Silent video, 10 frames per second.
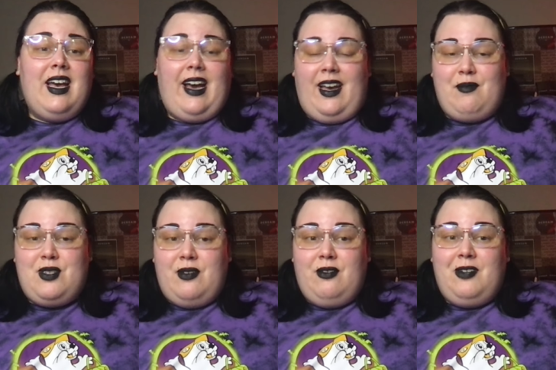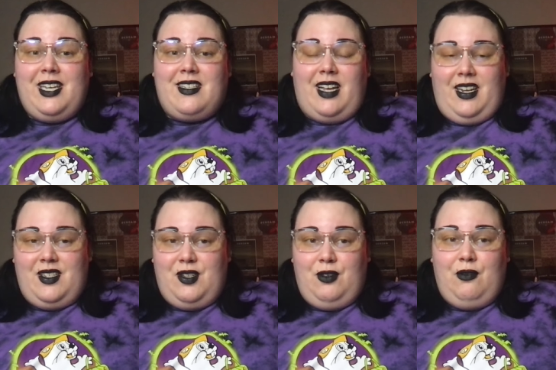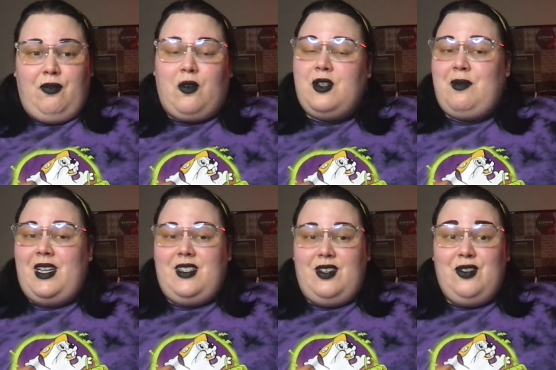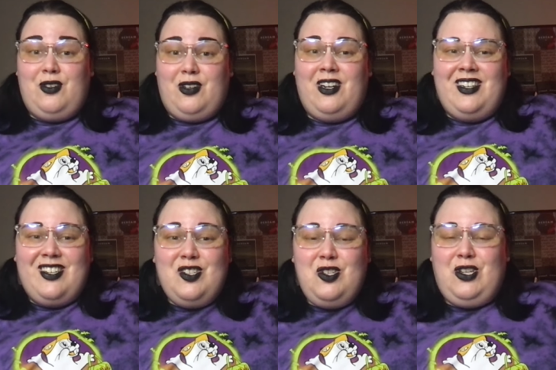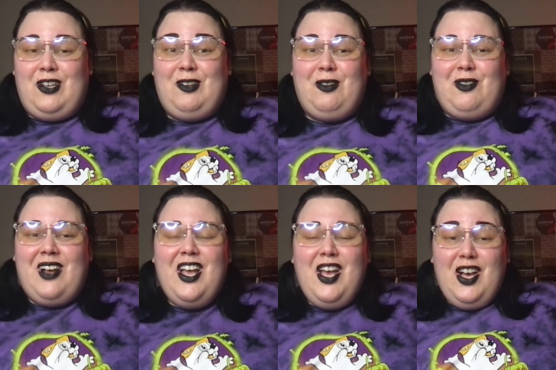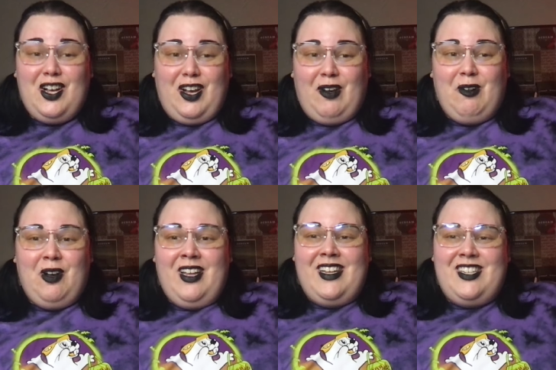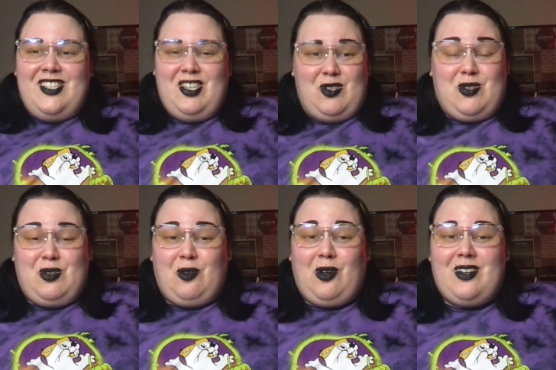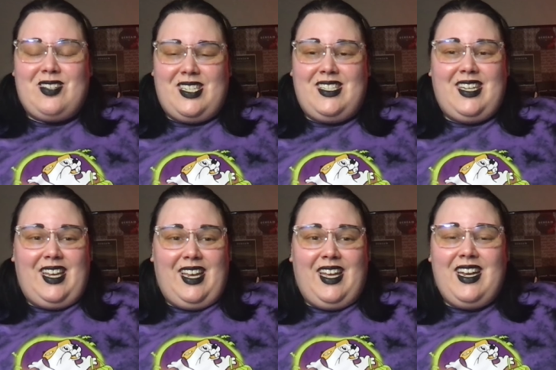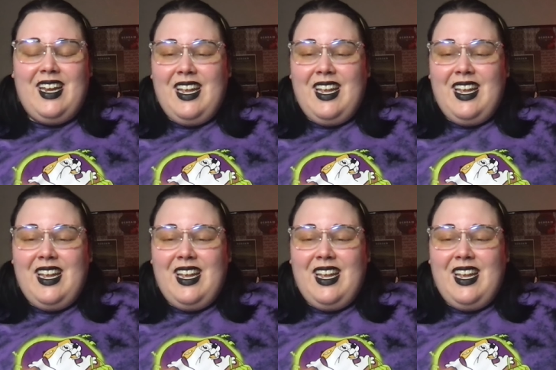I'm so excited to force my sister to go to stores and to get